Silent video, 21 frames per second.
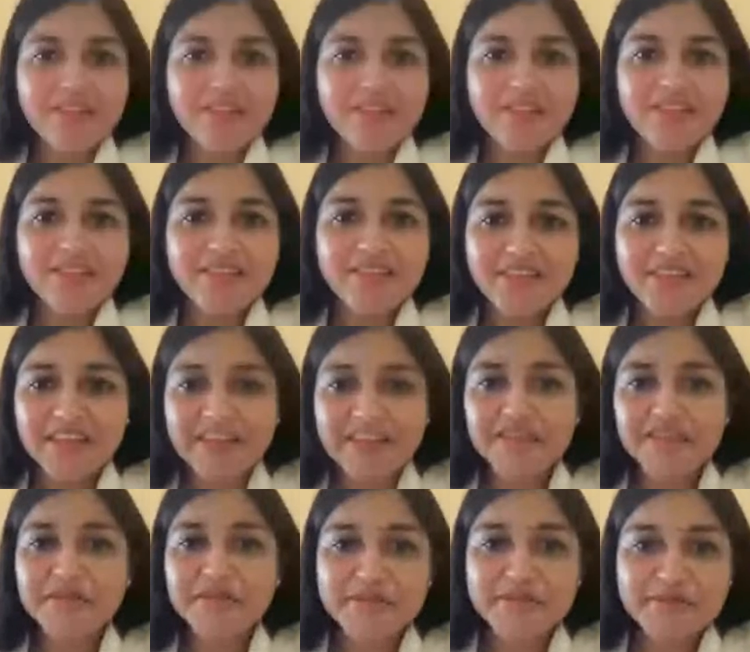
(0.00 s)
Thank you
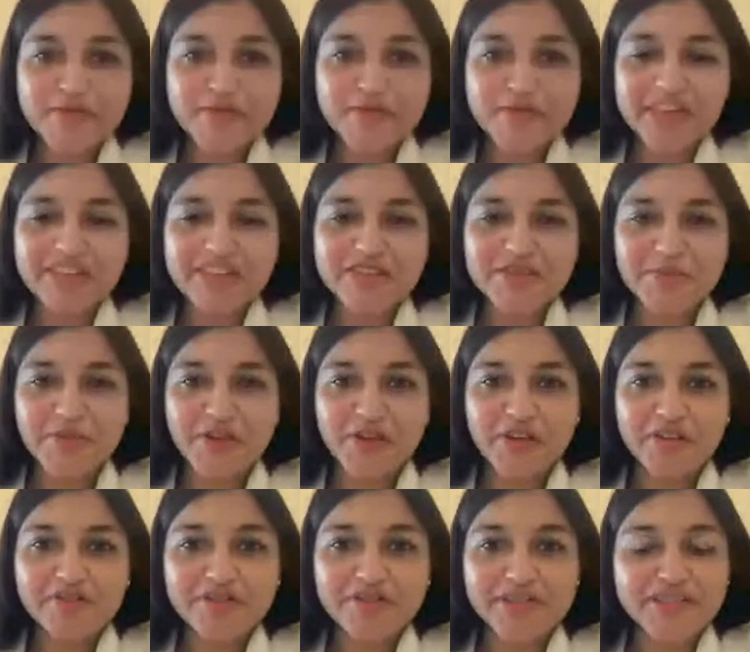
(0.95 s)
so much, Simone,
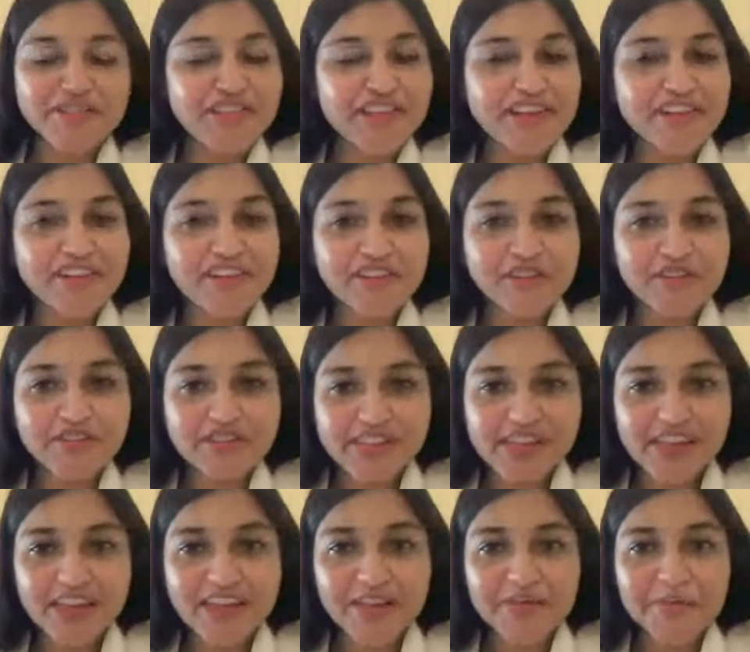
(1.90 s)
for sharing your
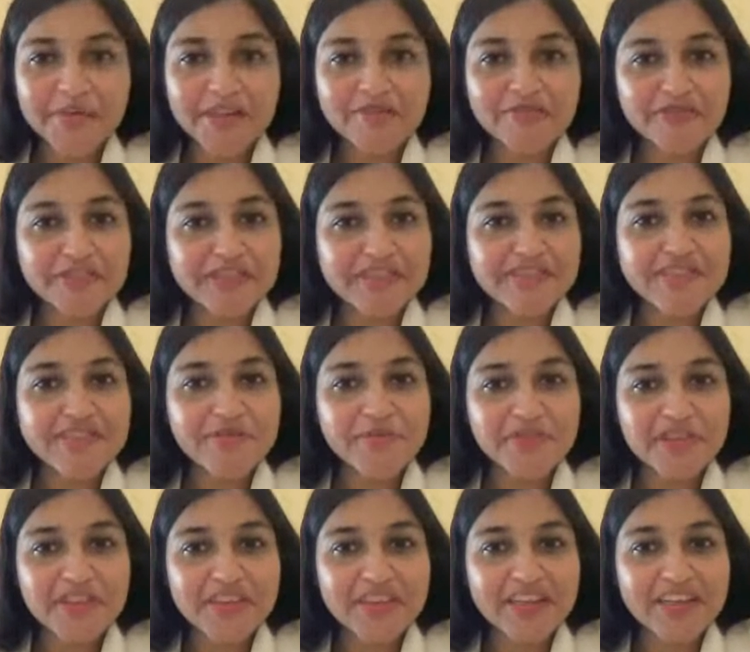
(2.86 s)
time and wisdom
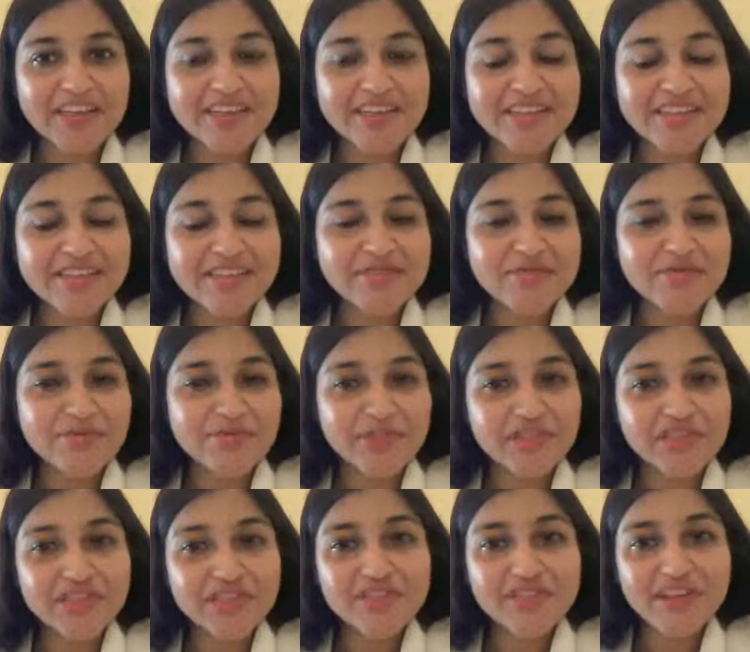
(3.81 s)
with us. Would you
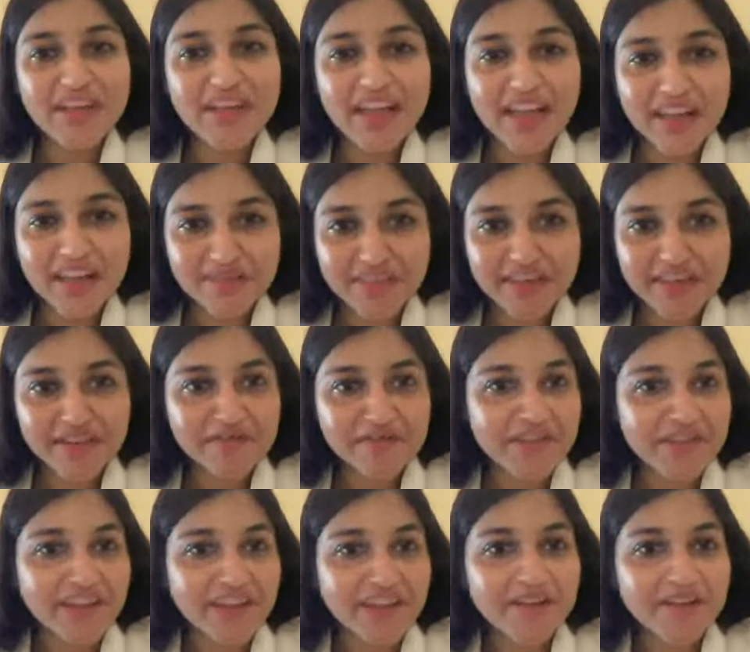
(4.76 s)
have any final
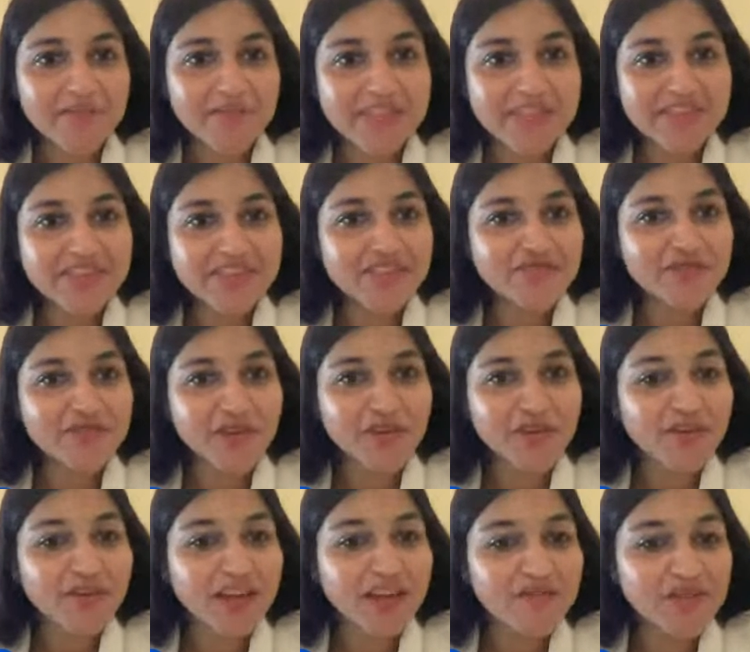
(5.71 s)
message for all our
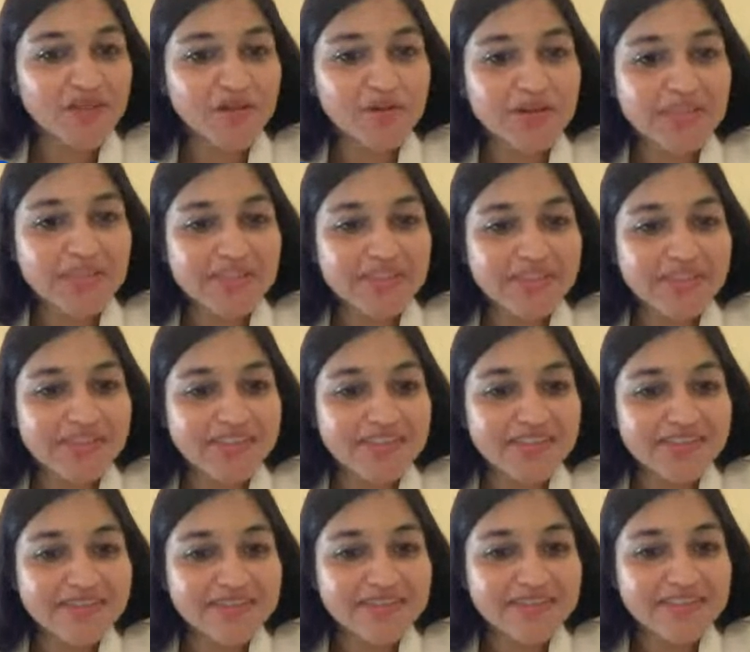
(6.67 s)
viewers
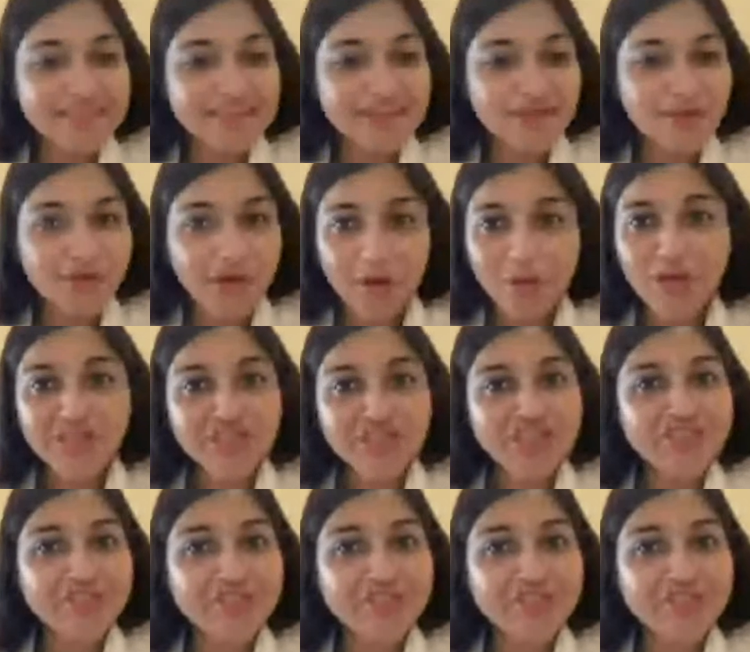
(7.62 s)
who are watching right